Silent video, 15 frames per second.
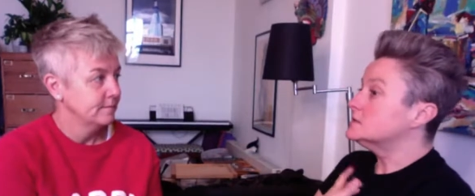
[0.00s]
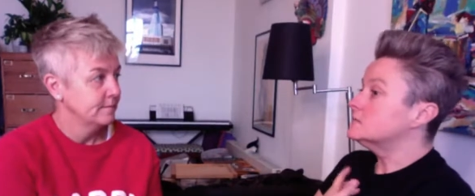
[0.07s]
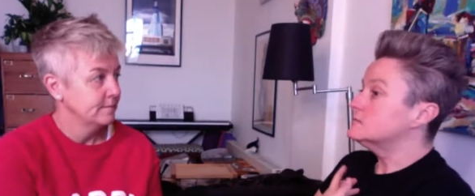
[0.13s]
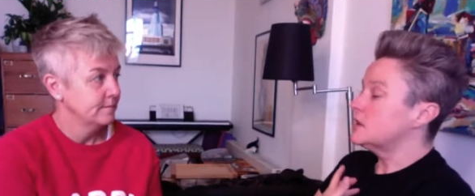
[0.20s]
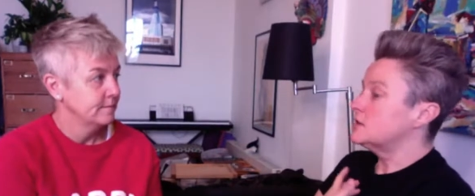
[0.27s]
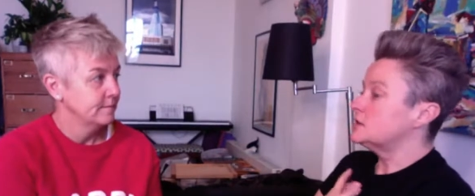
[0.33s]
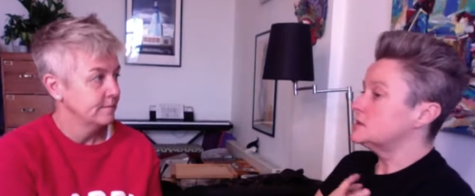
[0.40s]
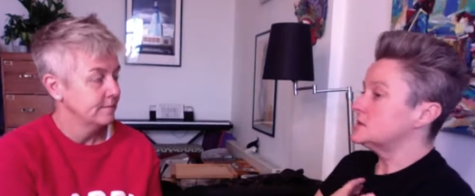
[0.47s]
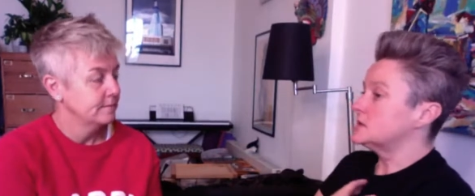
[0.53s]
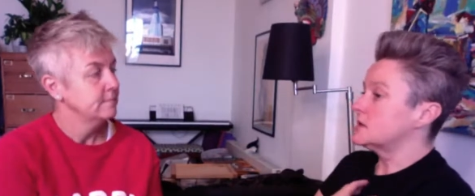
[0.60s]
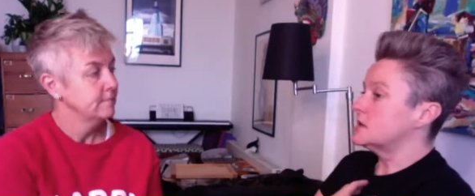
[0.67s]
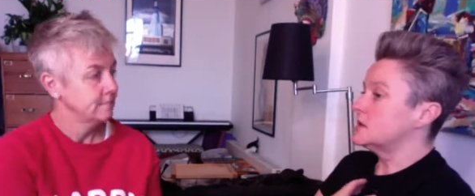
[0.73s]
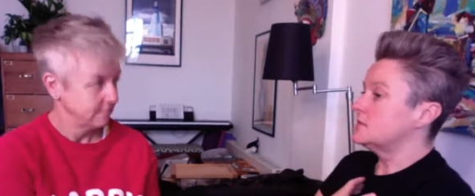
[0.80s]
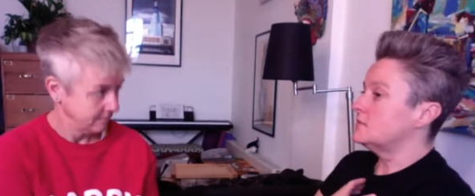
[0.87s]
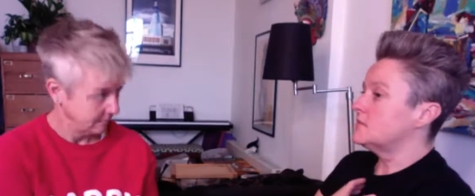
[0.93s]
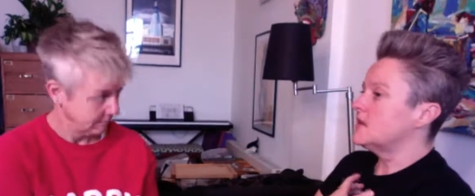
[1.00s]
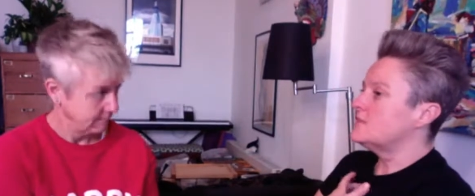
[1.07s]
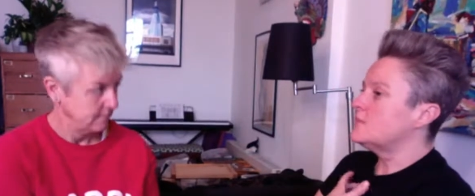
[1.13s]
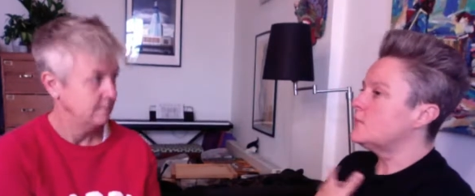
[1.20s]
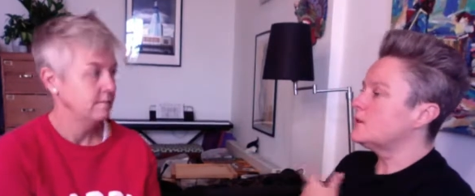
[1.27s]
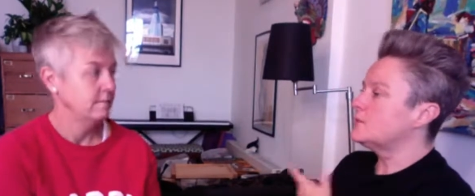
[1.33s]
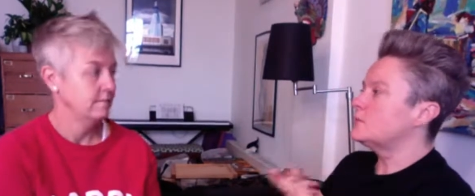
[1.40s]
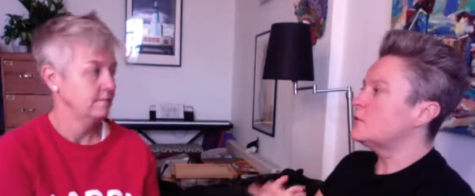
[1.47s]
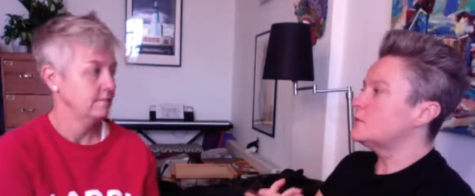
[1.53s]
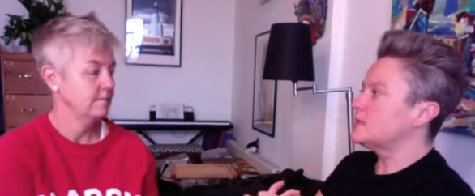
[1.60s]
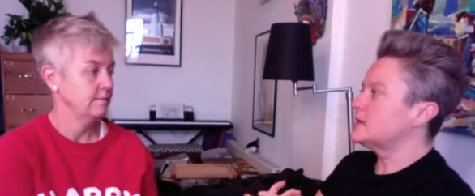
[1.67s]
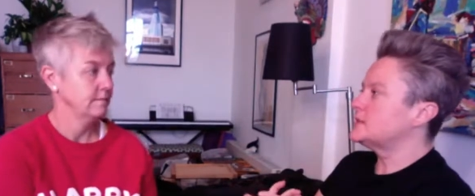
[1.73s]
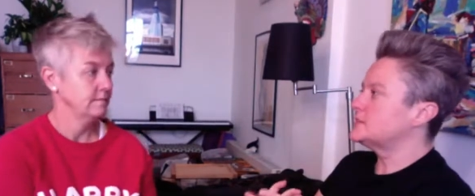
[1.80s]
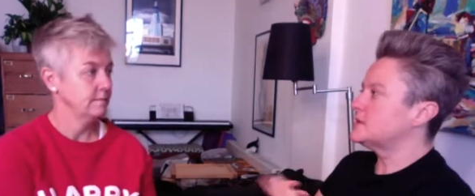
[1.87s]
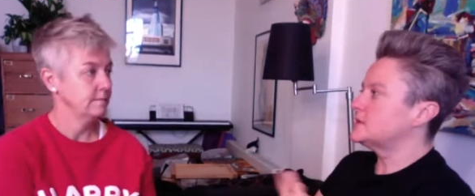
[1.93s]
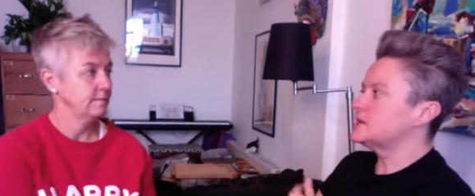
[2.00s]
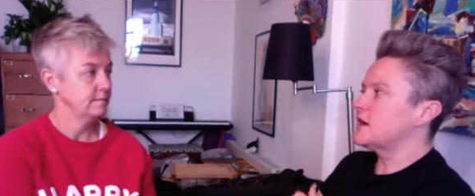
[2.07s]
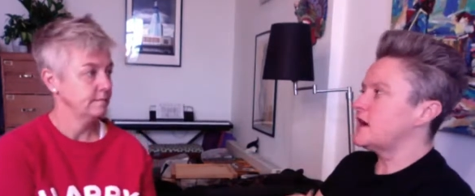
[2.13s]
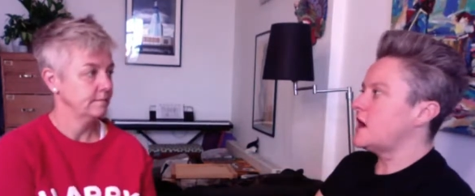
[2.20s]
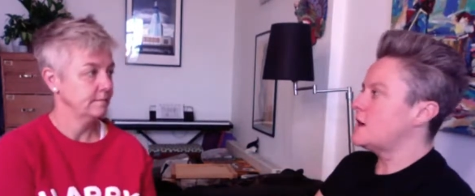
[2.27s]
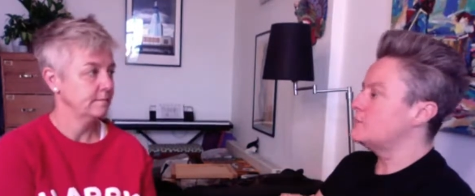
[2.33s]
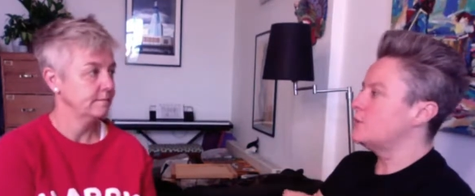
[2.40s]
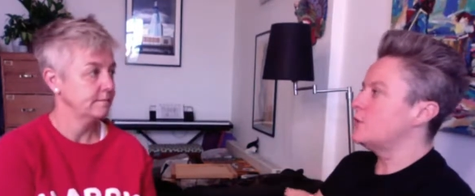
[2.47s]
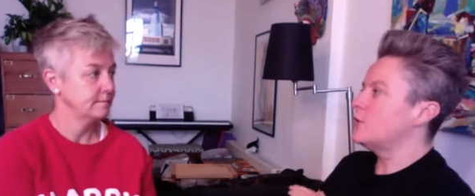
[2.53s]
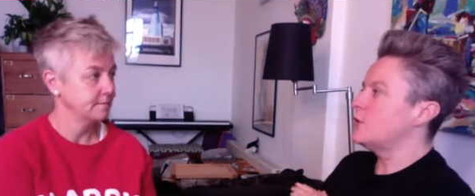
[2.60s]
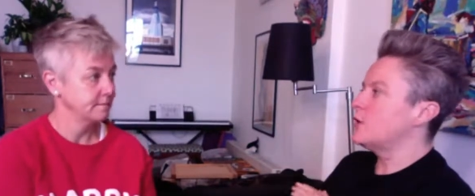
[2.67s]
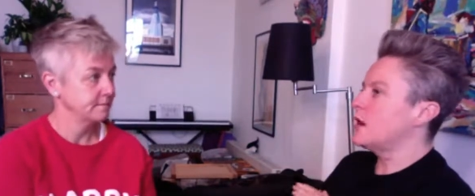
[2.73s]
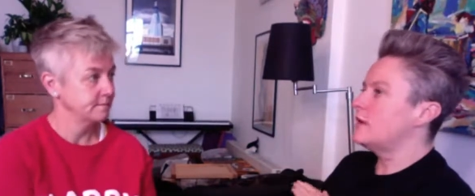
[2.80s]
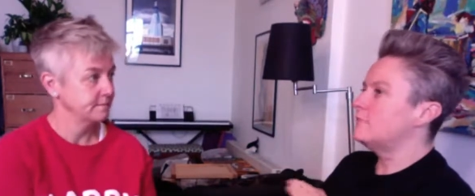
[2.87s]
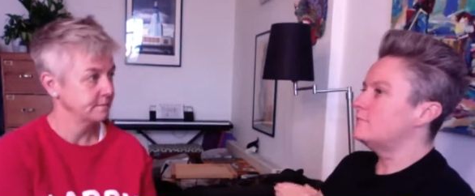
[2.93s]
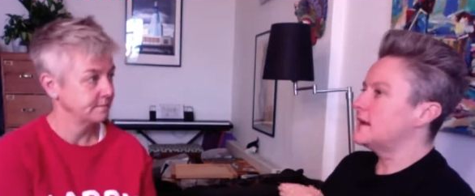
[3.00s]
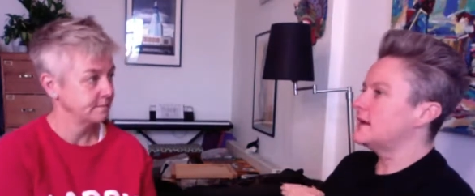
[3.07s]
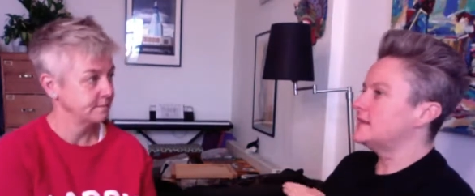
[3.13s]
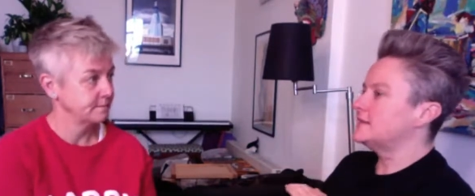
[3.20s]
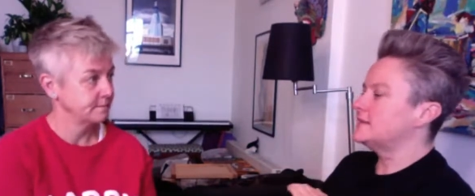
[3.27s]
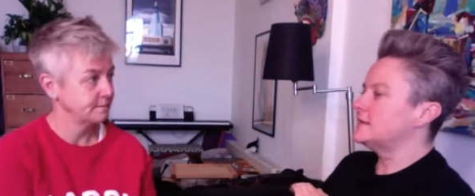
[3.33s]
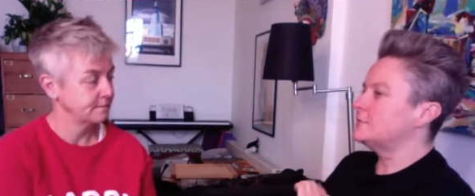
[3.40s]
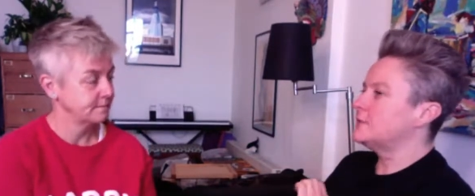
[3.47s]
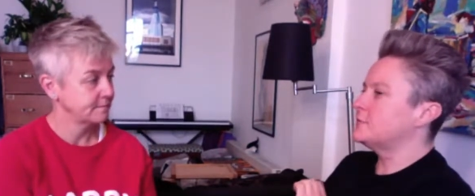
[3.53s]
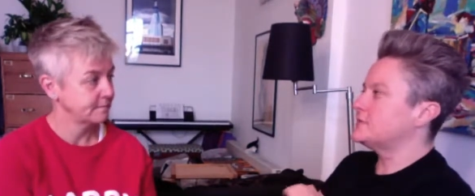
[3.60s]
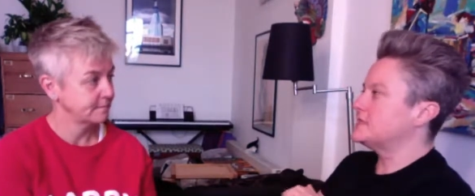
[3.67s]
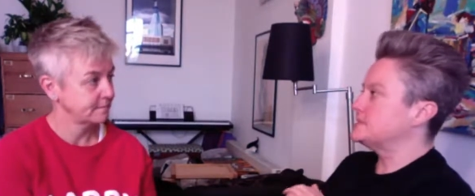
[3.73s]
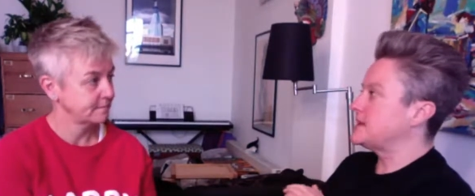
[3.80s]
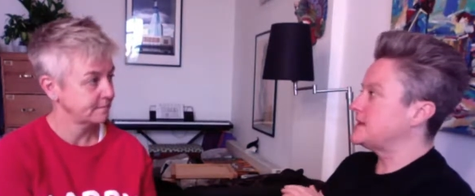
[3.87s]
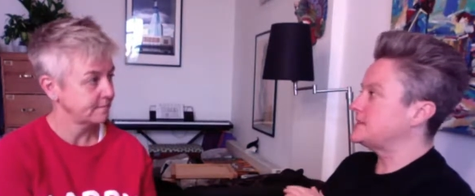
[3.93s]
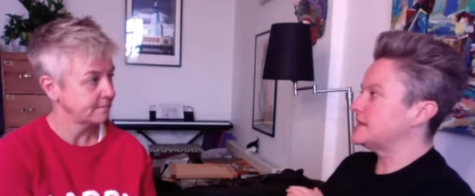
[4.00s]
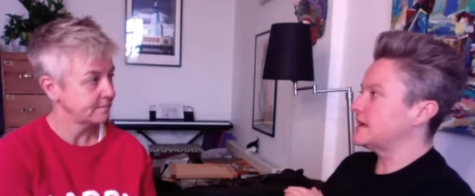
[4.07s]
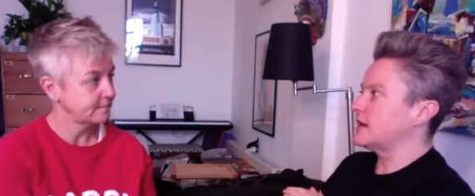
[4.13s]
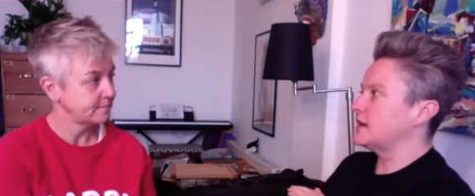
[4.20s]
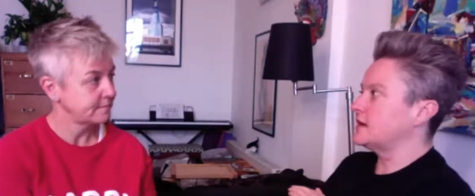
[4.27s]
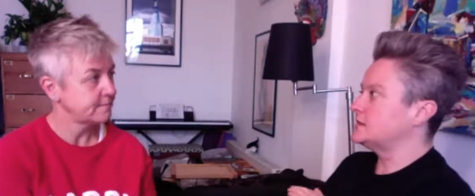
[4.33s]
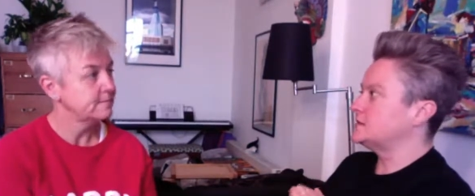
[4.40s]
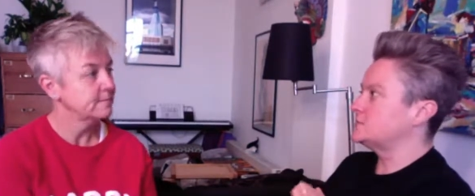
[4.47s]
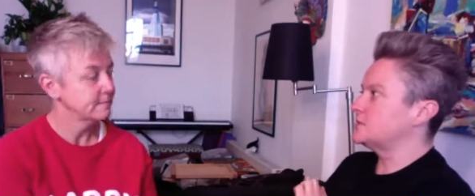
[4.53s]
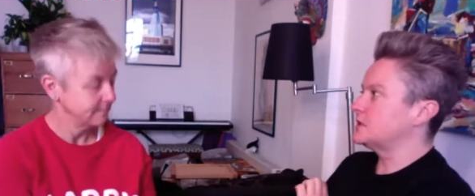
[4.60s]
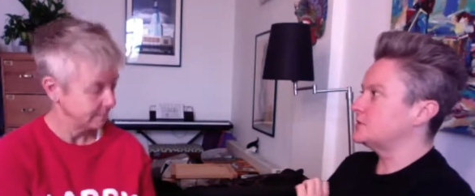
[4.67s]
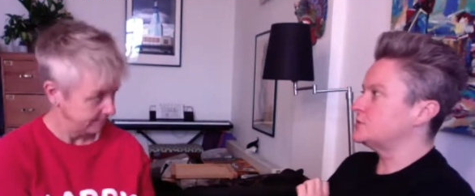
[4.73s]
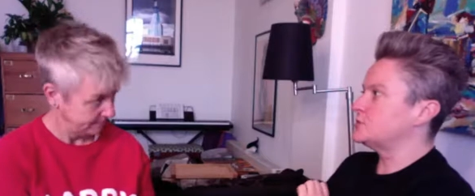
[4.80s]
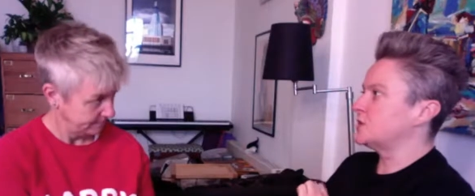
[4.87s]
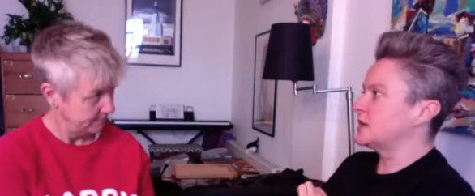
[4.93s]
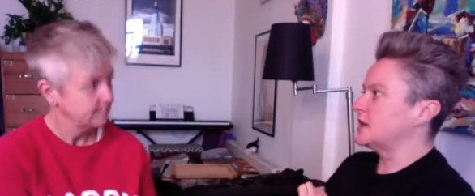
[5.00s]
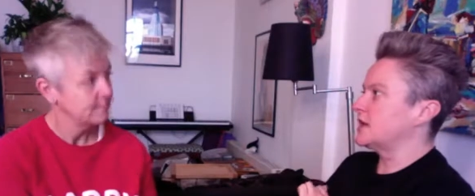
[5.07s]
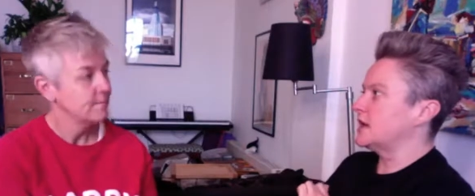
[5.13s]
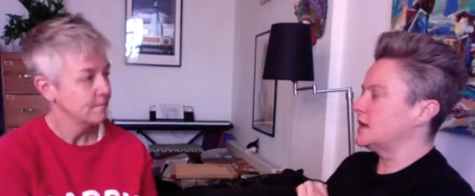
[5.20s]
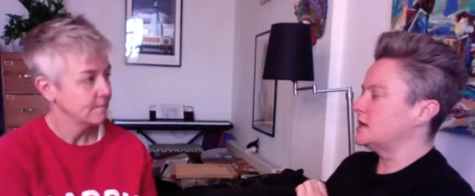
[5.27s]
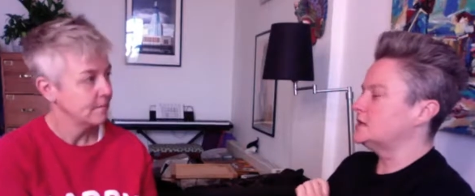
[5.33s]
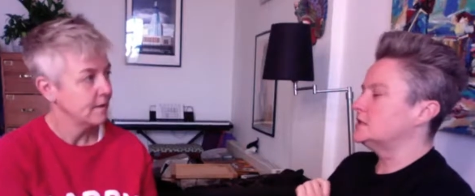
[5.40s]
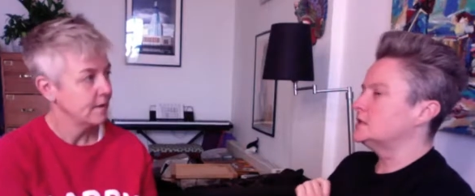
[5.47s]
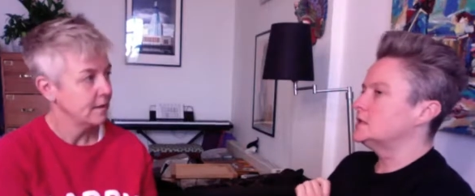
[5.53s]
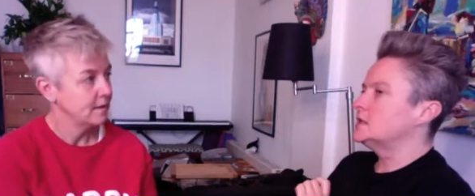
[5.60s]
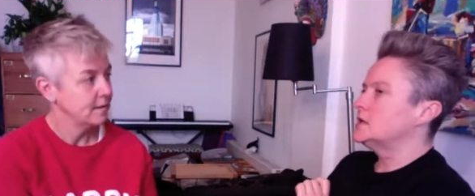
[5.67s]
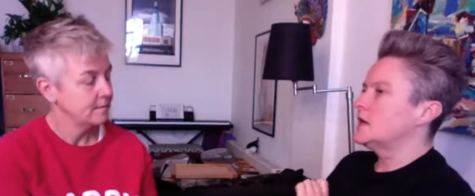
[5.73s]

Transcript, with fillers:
Speaker 1: most of the time. Even when I'm not managing my diet, I'm not I'm, I'm not mismanaging like I did when I was drinking. Yeah.